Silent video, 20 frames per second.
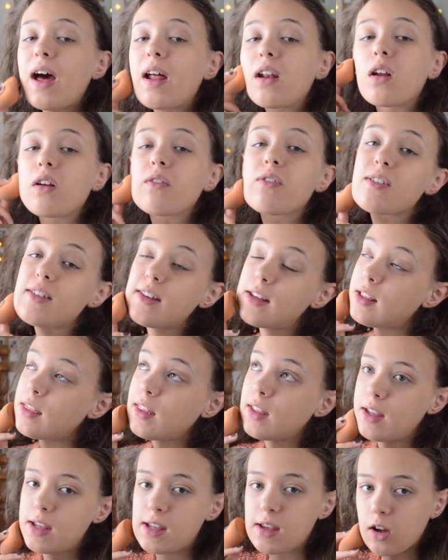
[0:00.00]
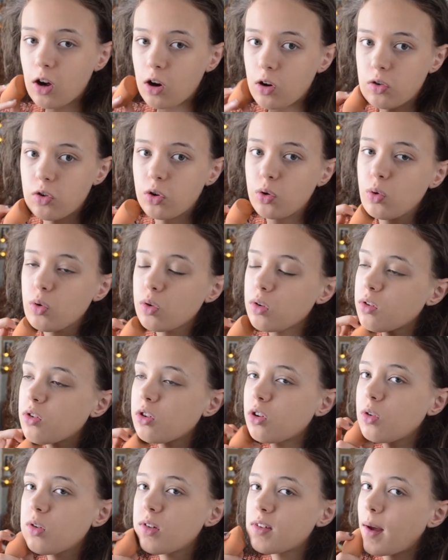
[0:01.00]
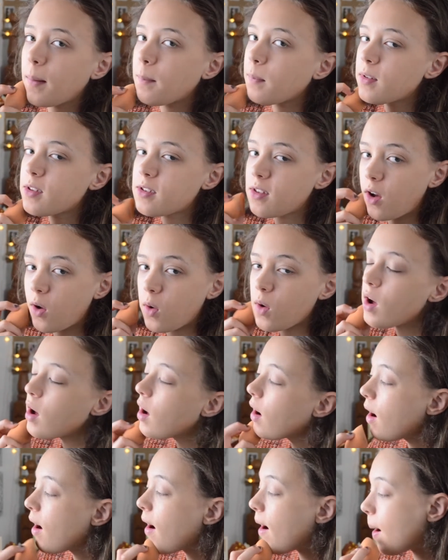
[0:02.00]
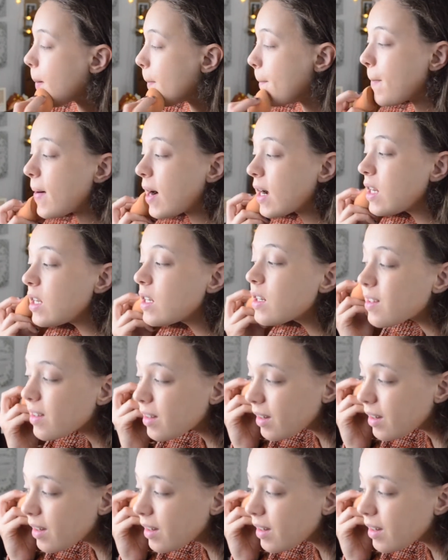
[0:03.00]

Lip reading: and I've seen the Eco Tools do some, so I might